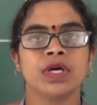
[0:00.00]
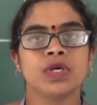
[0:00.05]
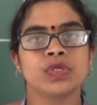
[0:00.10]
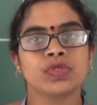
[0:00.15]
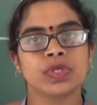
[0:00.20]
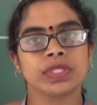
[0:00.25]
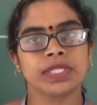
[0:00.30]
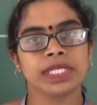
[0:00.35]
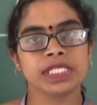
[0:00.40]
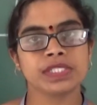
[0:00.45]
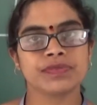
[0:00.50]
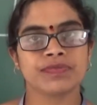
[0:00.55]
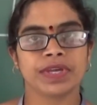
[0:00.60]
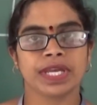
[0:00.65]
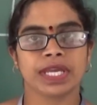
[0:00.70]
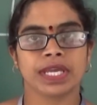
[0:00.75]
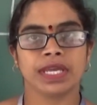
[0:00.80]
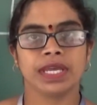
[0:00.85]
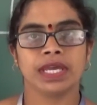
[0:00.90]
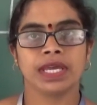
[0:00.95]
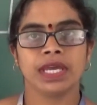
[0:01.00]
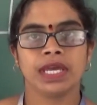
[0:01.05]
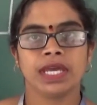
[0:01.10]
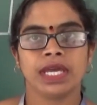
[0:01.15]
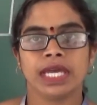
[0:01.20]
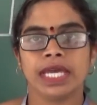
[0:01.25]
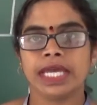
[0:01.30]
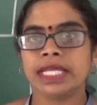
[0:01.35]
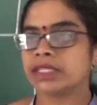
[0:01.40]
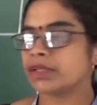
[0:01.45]
So, this
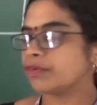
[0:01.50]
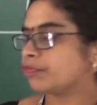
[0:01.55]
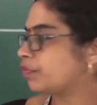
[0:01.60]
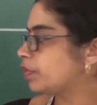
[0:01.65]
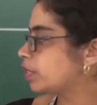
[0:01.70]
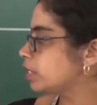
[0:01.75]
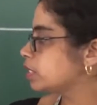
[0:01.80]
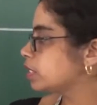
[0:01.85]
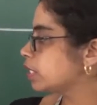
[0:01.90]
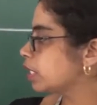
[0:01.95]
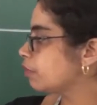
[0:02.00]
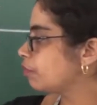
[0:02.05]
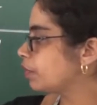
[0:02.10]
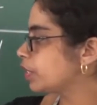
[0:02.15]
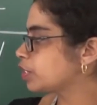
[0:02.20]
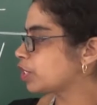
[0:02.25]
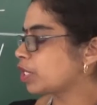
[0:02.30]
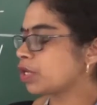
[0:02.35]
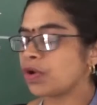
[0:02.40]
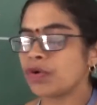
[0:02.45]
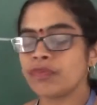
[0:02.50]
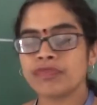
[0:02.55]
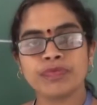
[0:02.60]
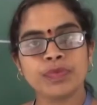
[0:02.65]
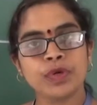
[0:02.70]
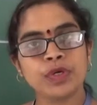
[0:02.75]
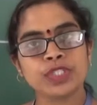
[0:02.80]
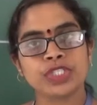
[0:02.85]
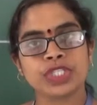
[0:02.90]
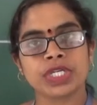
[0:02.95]
way, in the first equation of
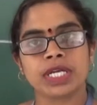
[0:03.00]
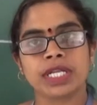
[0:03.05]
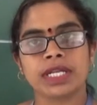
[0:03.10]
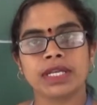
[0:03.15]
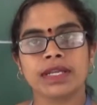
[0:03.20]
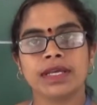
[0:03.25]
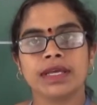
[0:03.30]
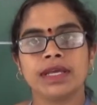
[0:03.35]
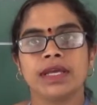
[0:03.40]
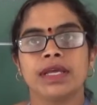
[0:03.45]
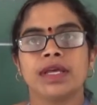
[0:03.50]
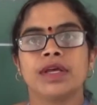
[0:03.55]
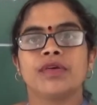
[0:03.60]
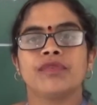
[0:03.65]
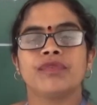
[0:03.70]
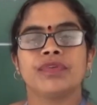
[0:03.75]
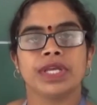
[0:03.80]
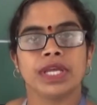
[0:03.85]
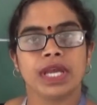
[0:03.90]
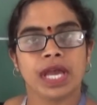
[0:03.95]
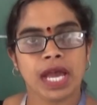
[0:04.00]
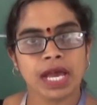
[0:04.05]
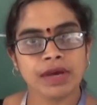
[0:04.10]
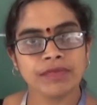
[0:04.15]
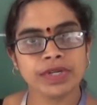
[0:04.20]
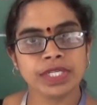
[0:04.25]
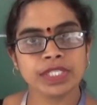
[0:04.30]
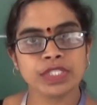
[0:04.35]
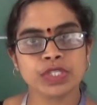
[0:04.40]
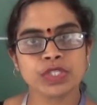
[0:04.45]
motion, we have
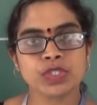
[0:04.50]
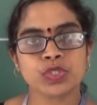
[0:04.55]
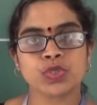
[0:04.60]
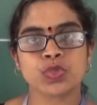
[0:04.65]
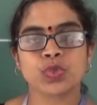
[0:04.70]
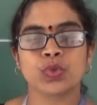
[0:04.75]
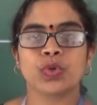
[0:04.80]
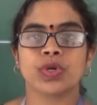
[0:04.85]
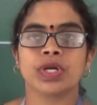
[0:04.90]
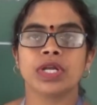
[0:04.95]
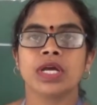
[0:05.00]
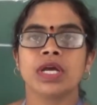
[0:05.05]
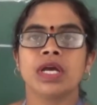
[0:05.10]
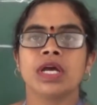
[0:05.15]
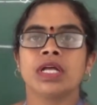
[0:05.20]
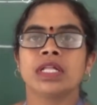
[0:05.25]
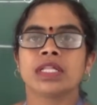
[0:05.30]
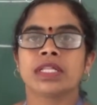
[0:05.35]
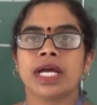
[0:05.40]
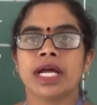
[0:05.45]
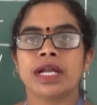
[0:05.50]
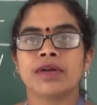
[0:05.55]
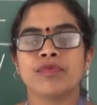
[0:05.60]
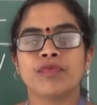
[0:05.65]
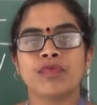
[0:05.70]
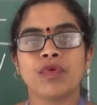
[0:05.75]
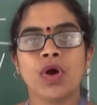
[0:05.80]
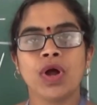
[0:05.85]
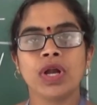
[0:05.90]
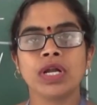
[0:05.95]
understood
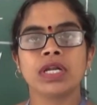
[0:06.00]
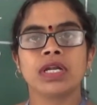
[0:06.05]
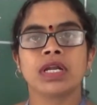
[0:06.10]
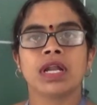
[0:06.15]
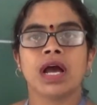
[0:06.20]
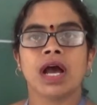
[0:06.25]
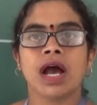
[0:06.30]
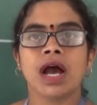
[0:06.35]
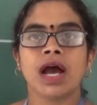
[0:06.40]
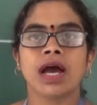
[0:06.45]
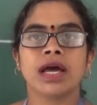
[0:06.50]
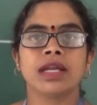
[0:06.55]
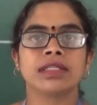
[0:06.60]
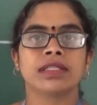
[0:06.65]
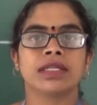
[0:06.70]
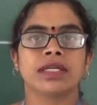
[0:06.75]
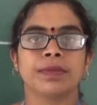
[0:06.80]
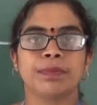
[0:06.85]
that what are the